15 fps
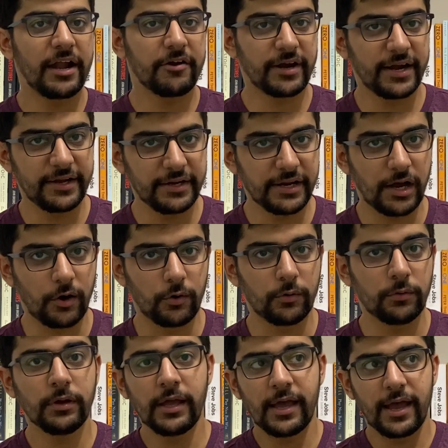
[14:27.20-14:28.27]
And right
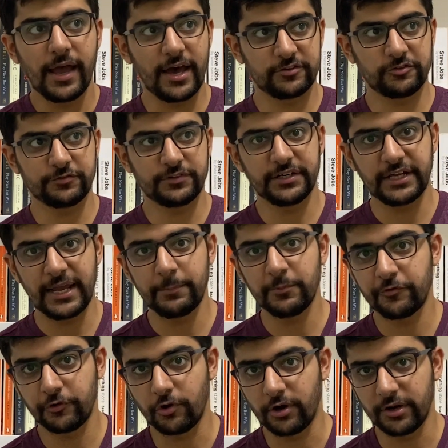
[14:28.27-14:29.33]
now, as of the
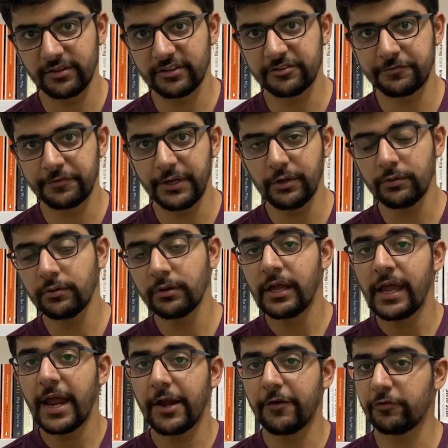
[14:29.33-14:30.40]
time of recording this video,
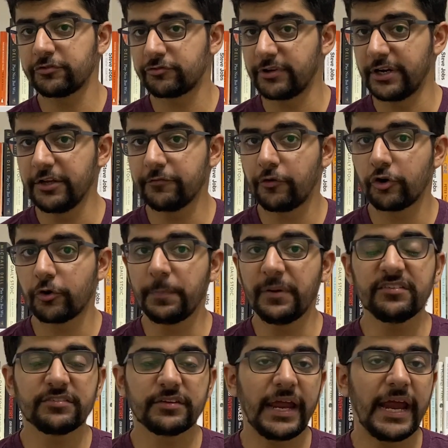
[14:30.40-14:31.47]
it was trading for
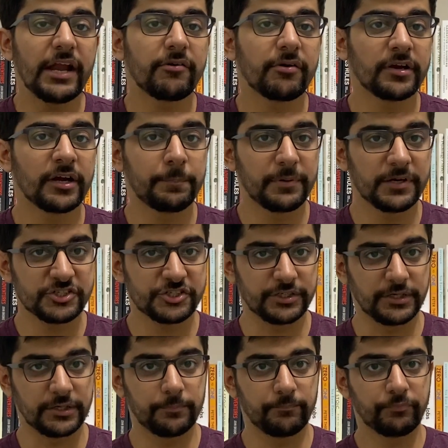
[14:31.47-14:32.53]
Rs 800 per
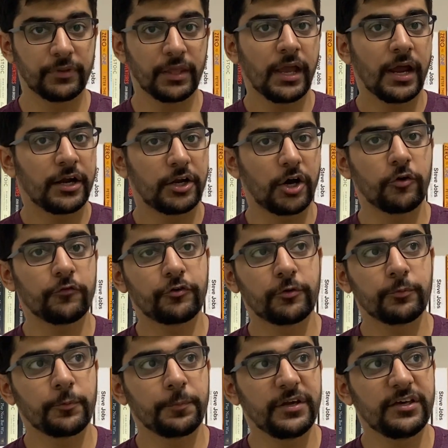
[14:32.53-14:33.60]
share, down
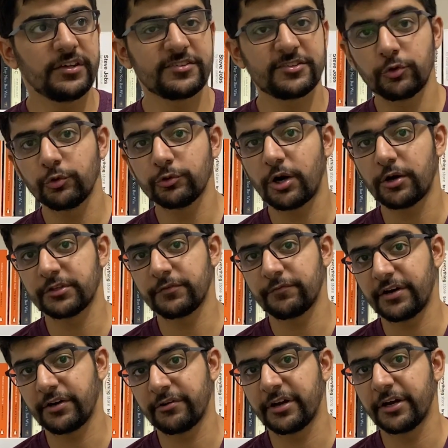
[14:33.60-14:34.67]
from Rs
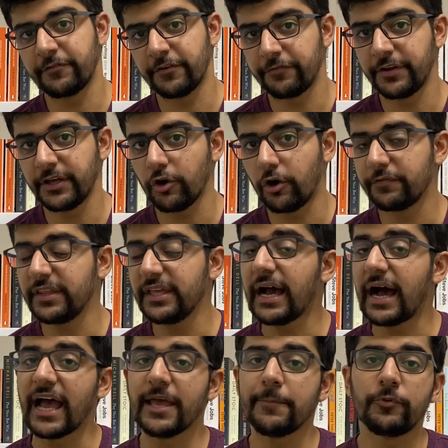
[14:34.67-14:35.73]
2150 of
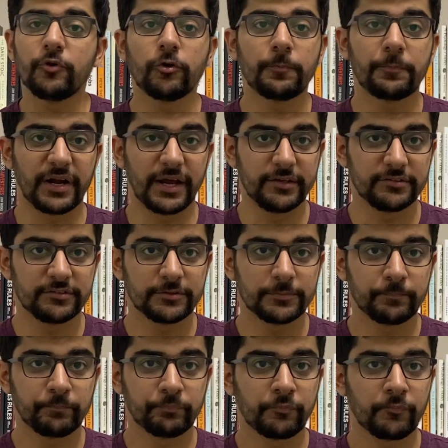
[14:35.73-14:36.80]
the IPO
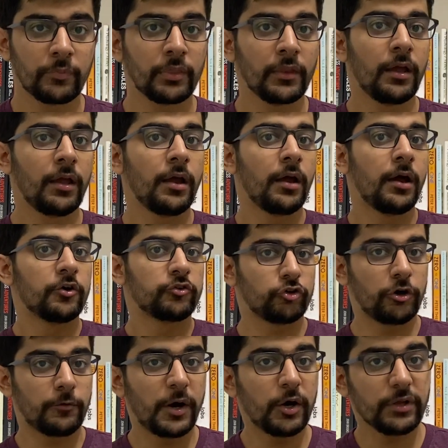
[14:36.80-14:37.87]
price.
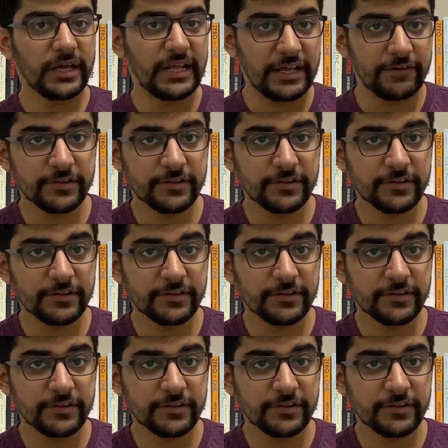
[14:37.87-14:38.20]
So about